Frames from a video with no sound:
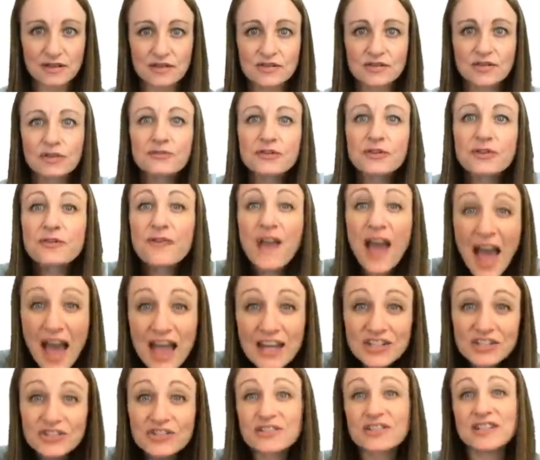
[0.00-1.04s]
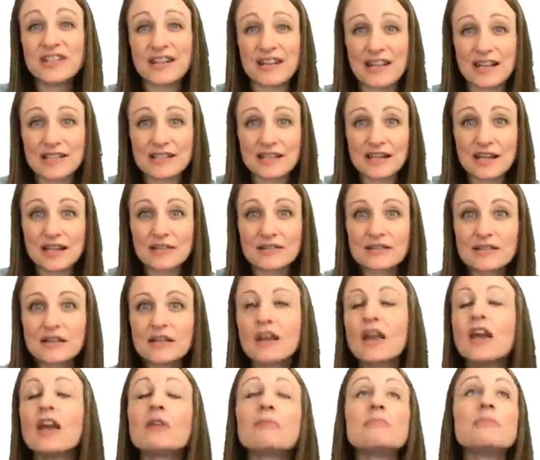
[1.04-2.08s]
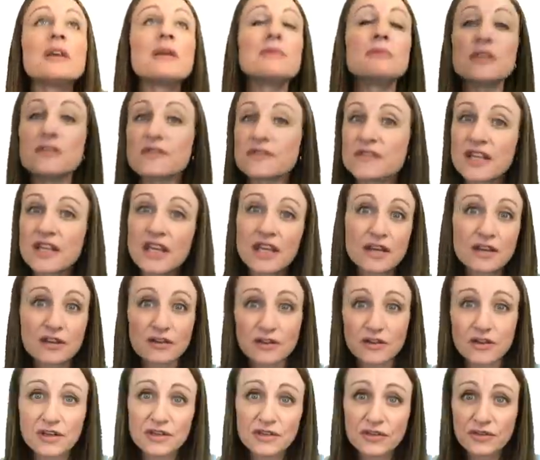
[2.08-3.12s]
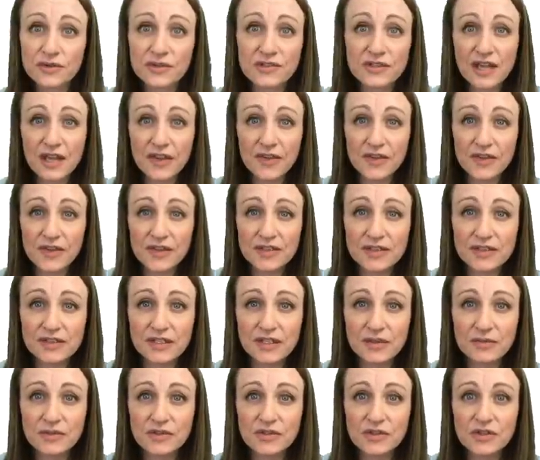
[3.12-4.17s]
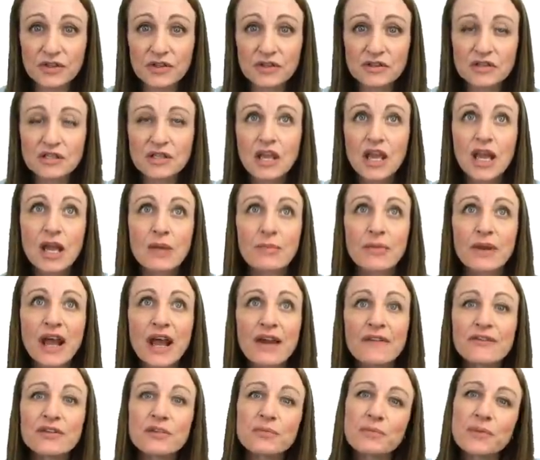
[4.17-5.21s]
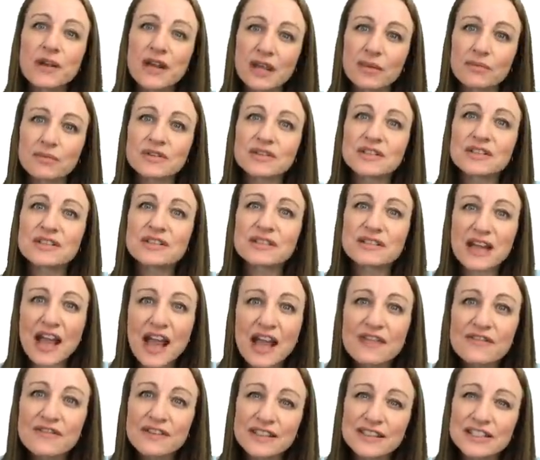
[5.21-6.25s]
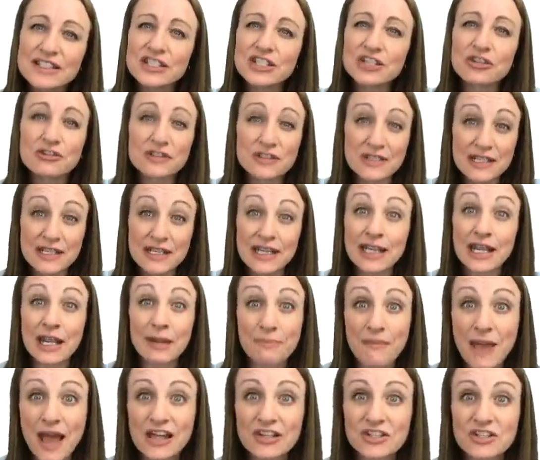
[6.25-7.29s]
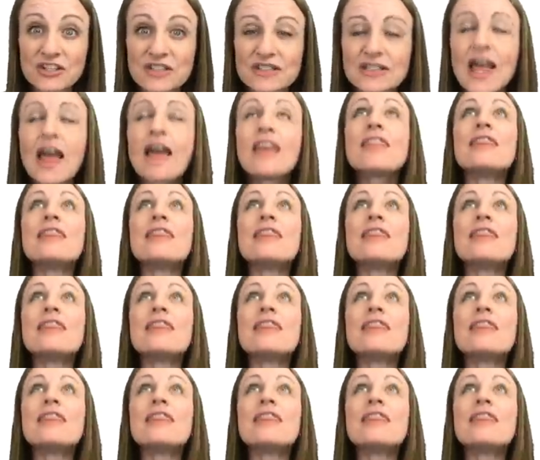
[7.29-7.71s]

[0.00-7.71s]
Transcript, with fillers: So if you've had your DNA tested, maybe you've taken a look at those ethnicity results, but have you been able to dive into your DNA matches?